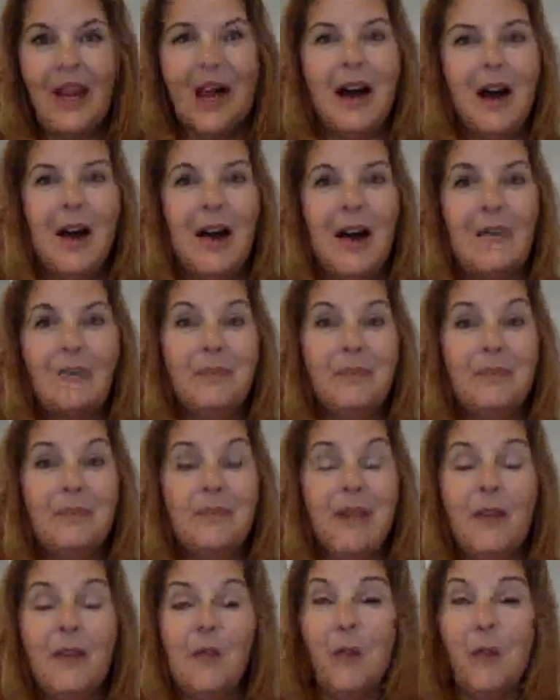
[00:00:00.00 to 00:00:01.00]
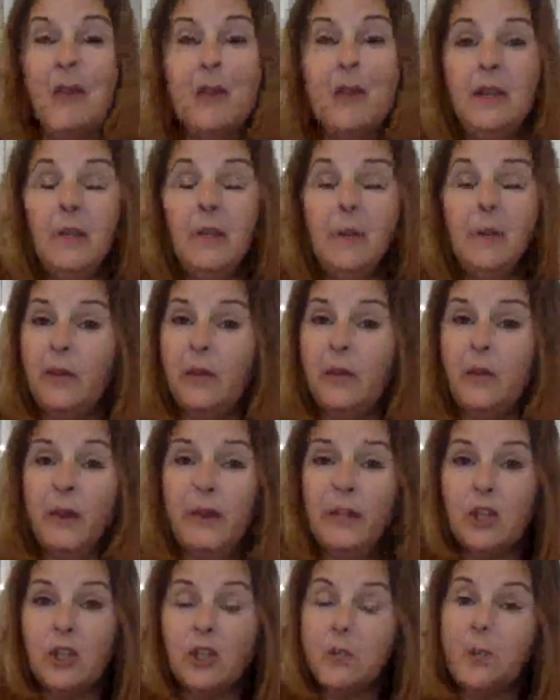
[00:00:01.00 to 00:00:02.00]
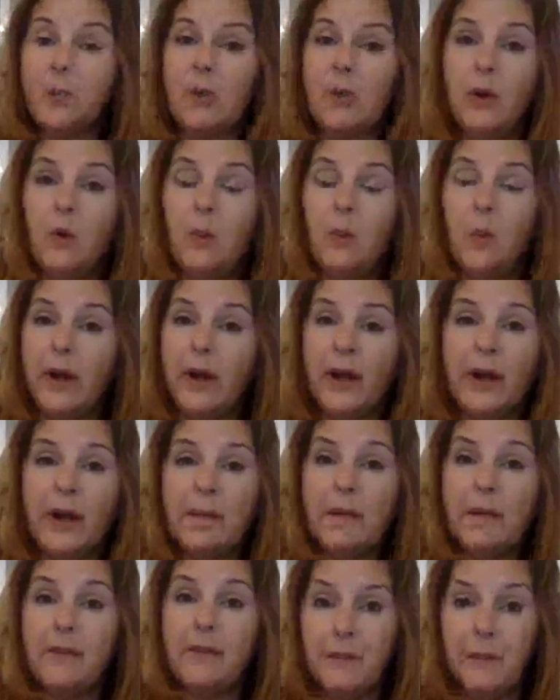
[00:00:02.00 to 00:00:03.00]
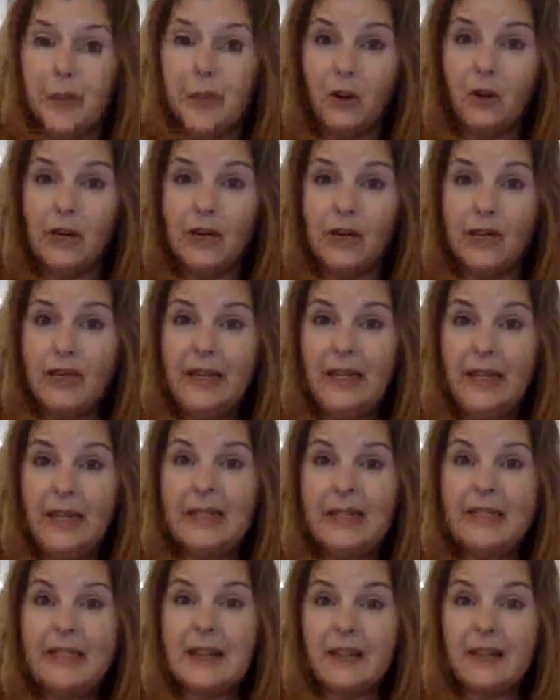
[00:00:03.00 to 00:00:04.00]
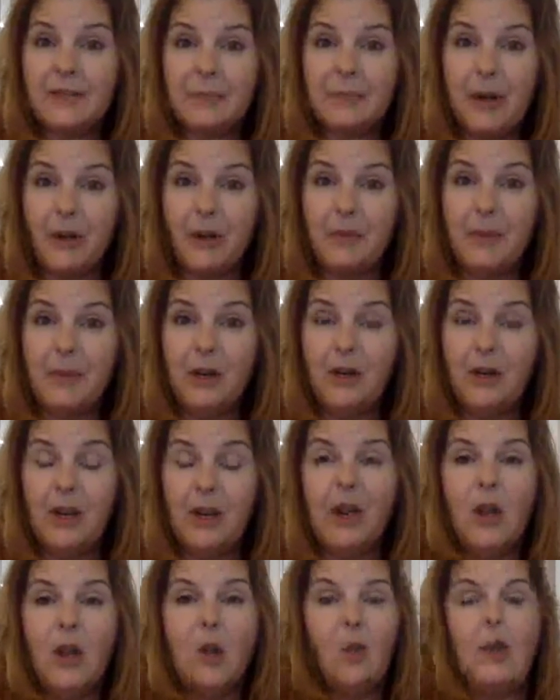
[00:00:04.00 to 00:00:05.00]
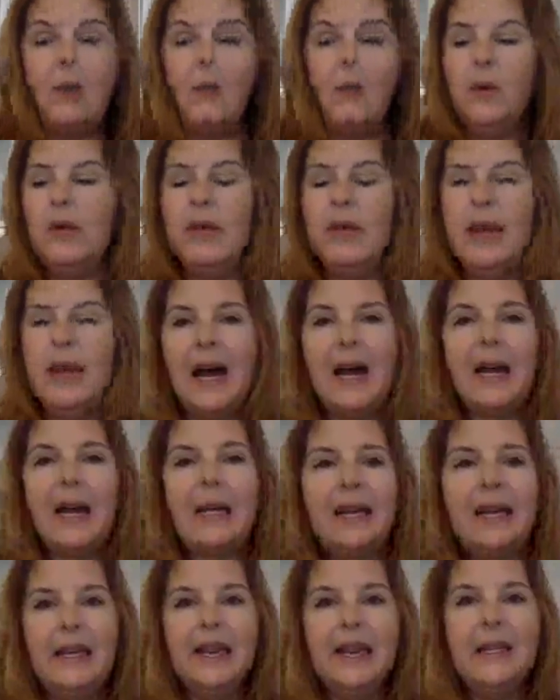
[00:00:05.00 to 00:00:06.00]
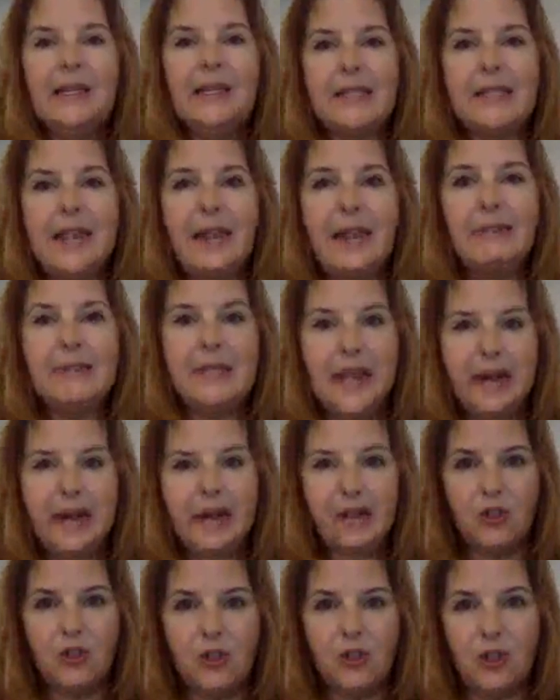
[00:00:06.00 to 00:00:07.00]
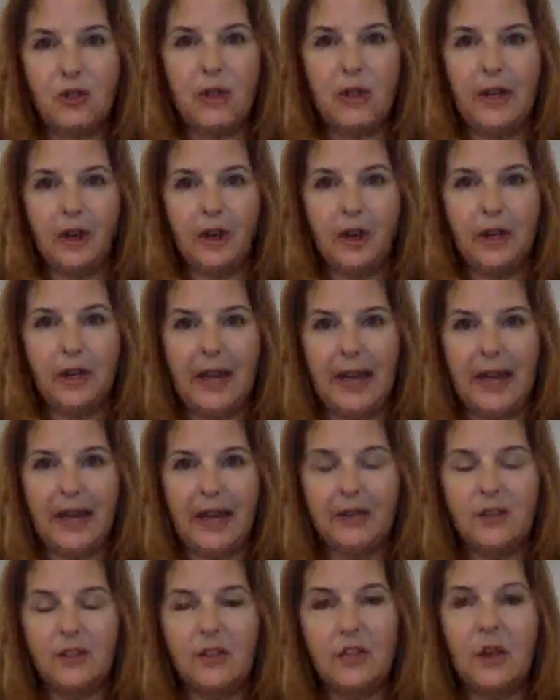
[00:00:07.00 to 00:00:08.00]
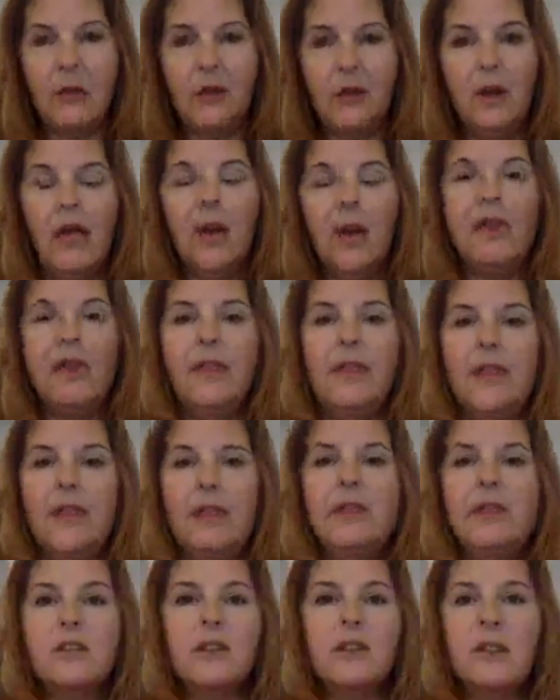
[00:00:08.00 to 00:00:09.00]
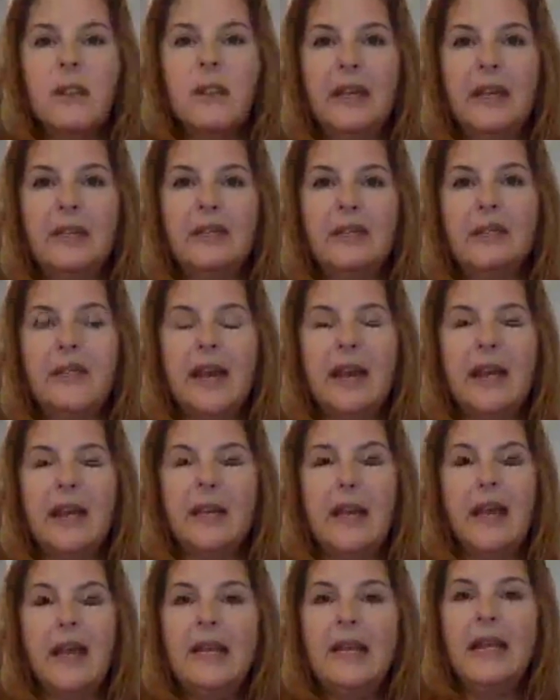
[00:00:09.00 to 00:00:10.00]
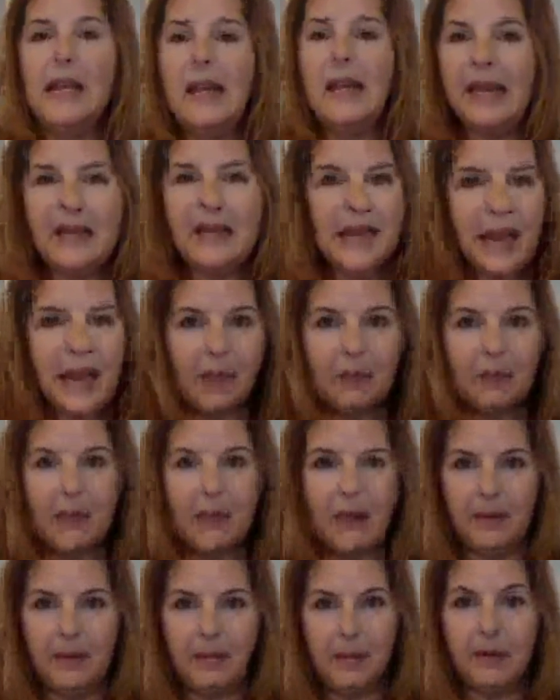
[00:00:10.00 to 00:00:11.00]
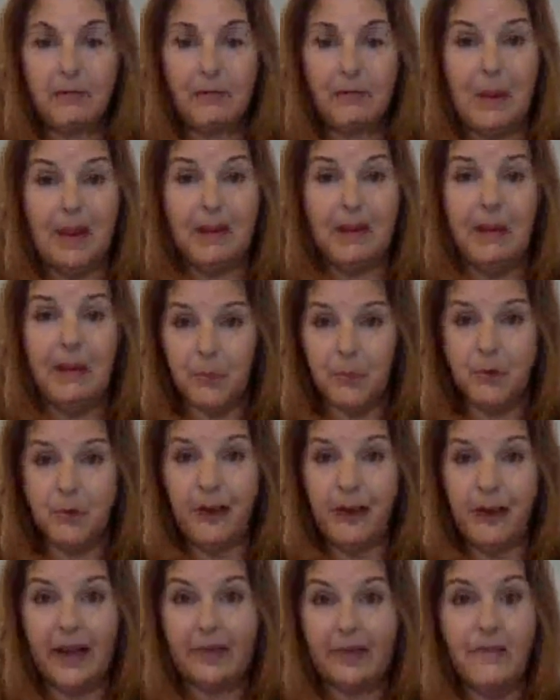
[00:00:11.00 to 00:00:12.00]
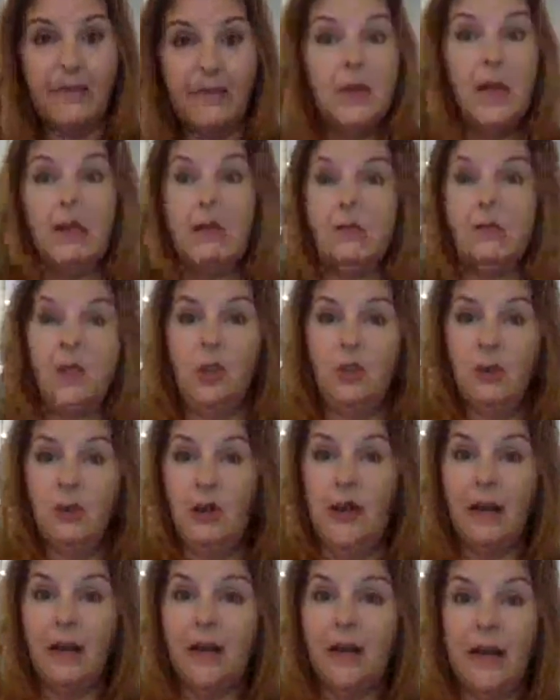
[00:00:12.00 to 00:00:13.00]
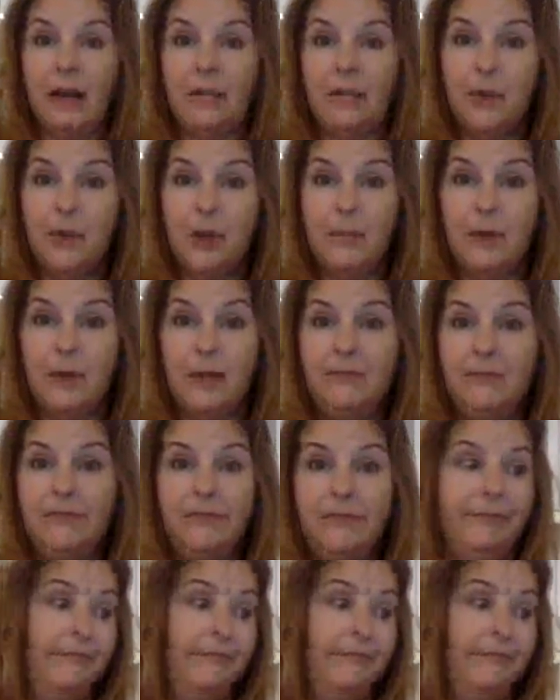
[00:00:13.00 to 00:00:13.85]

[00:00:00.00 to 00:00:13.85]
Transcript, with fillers: Um, if we if we just put one cup of milk in instead of buttermilk, we would not get the same texture in our cake. So these are things that cannot be improv improvised. Do you not like bourbon?